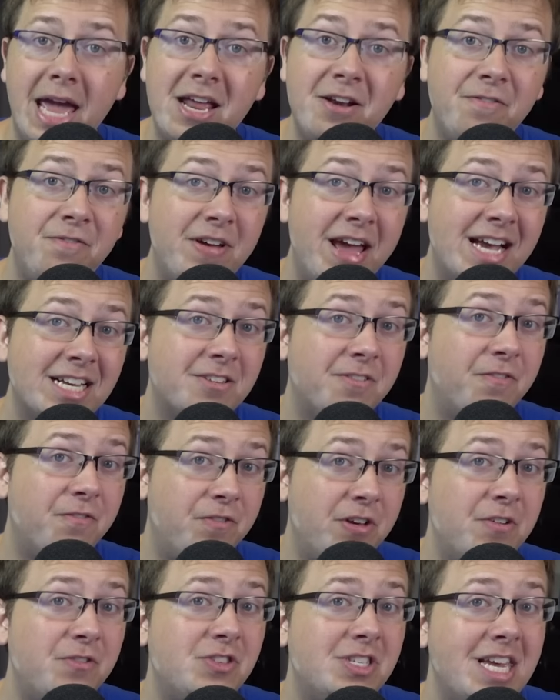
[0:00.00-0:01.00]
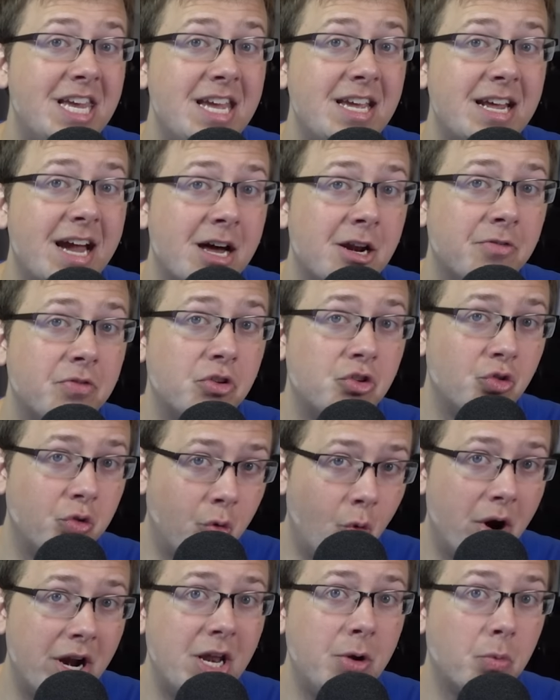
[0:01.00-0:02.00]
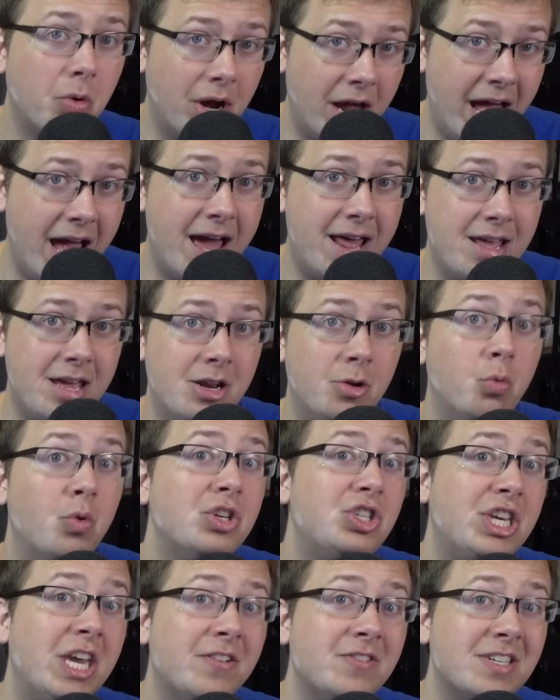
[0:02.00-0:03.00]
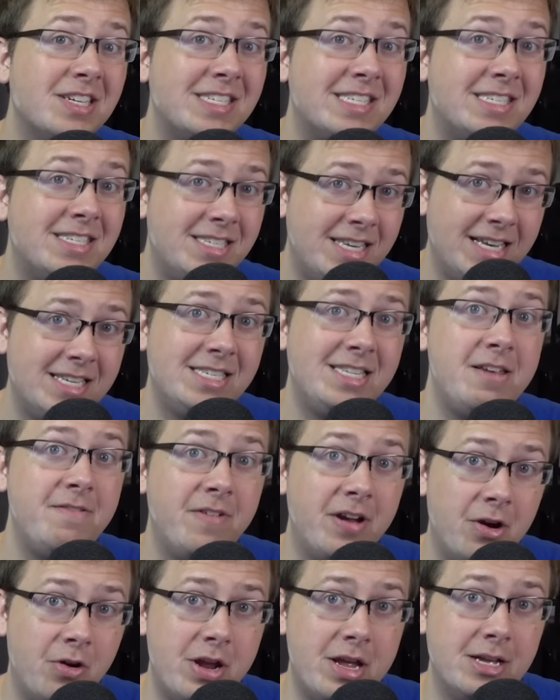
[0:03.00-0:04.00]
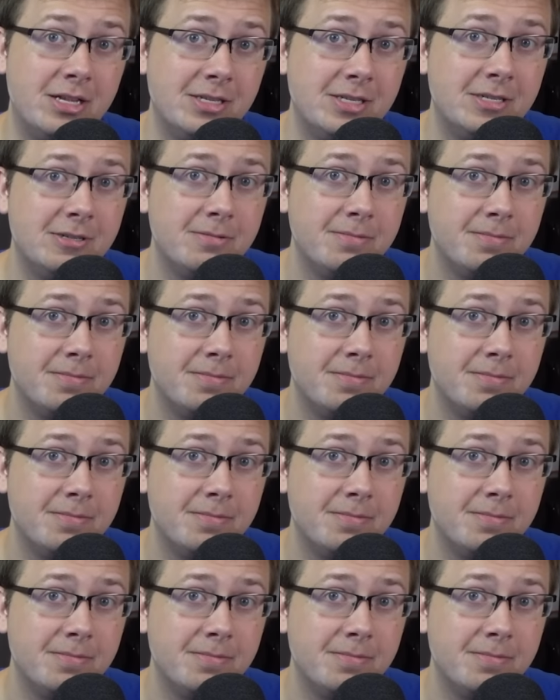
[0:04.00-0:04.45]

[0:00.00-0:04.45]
In fact, fifteen out of the twenty were added, which gives us sixty variants.